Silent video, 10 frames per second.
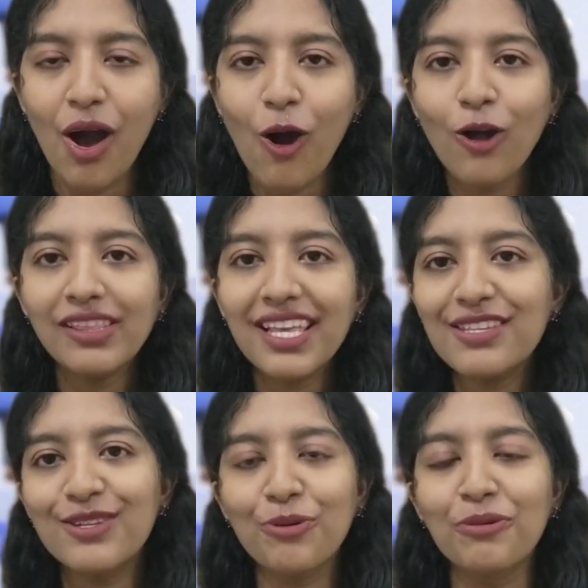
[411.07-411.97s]
All
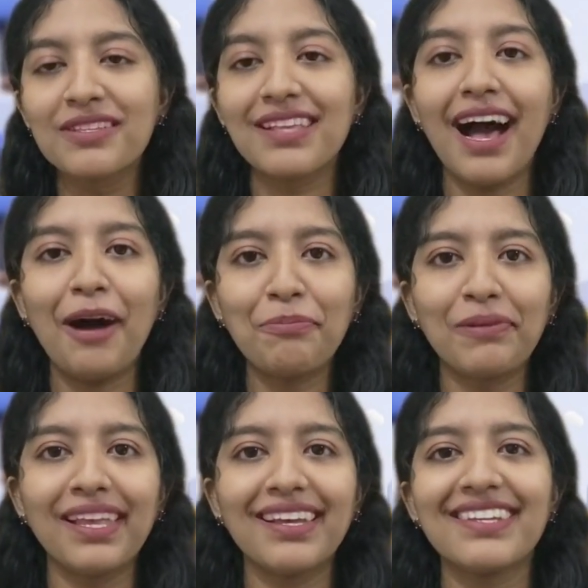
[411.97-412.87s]
these tools,
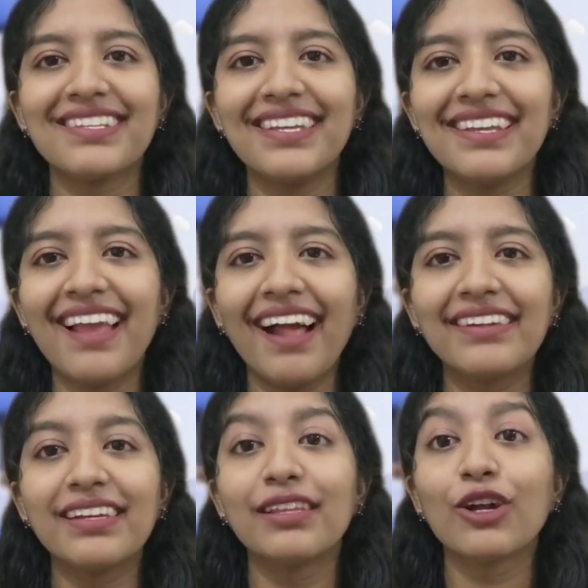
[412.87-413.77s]
UPLYNK,
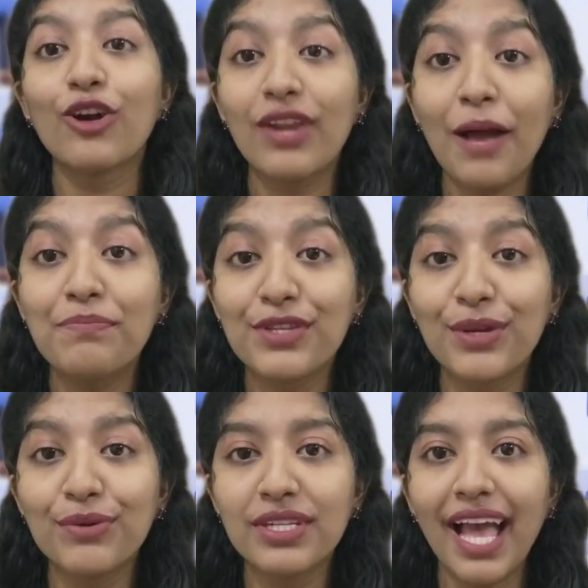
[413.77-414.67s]
DeCAD, the Collab
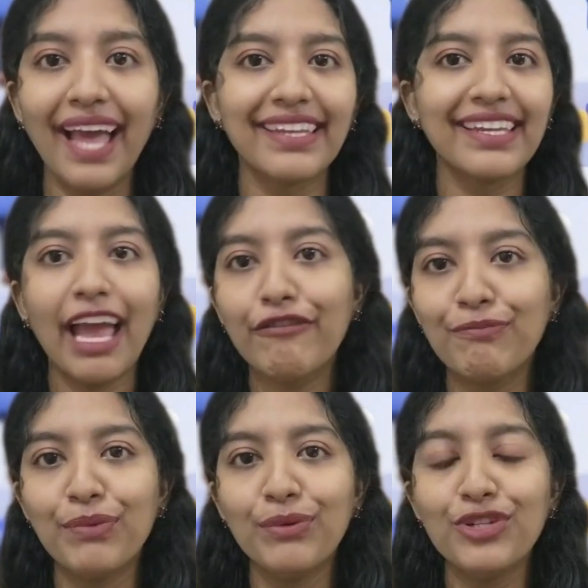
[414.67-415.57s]
Suite, and
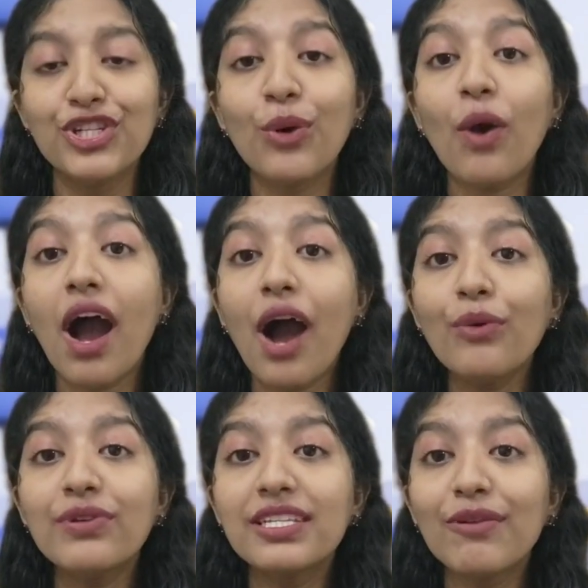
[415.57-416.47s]
CaffBrew show
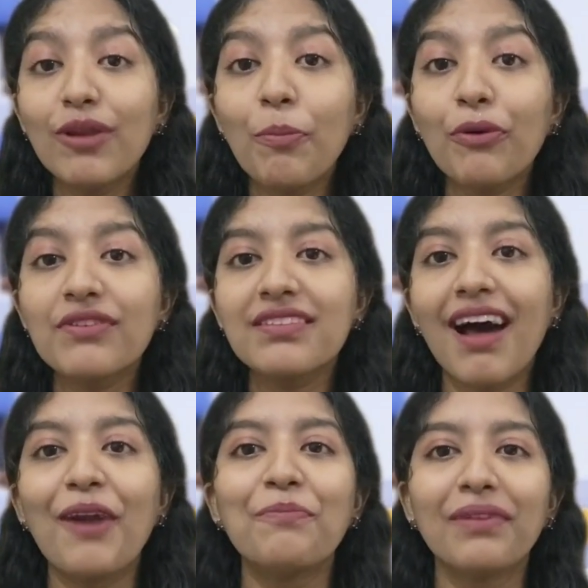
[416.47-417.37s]
how developers
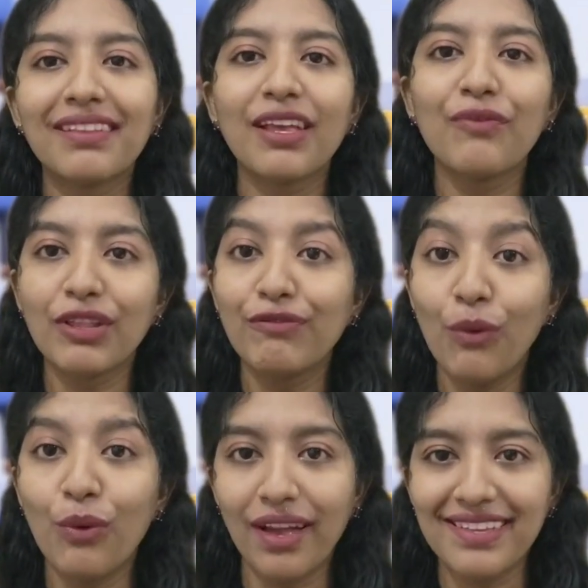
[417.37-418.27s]
are building with
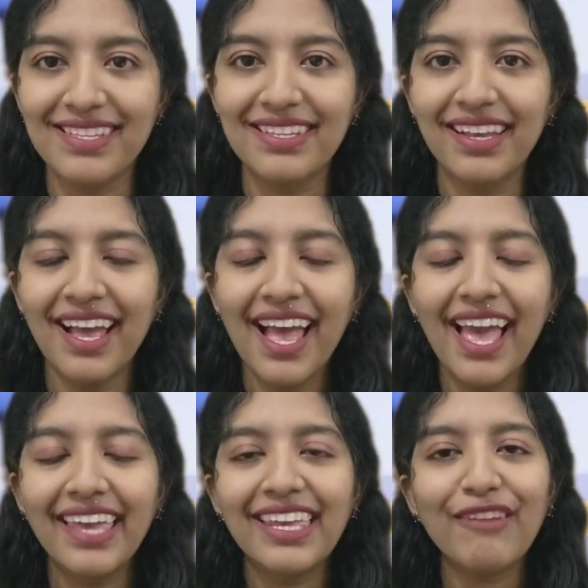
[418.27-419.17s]
focus.
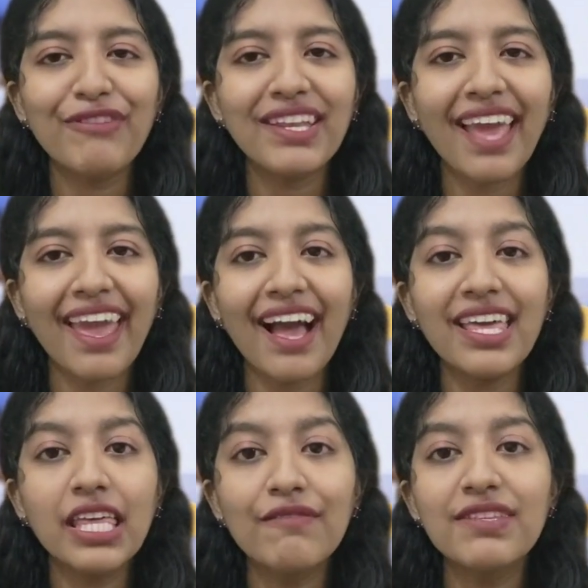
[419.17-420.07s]
Caffeine
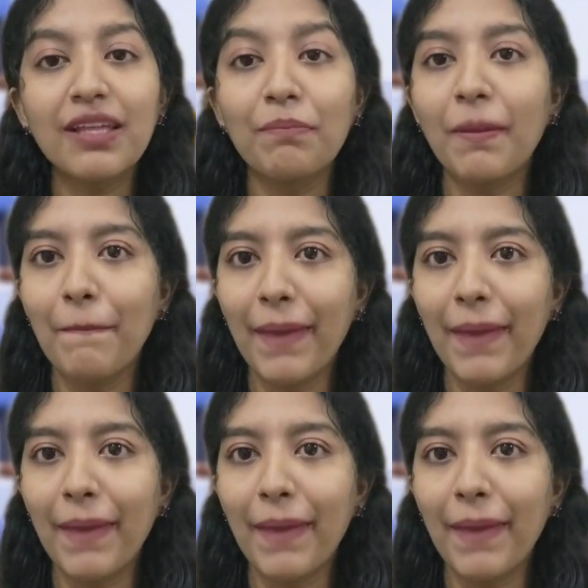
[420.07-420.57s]
AI gives them the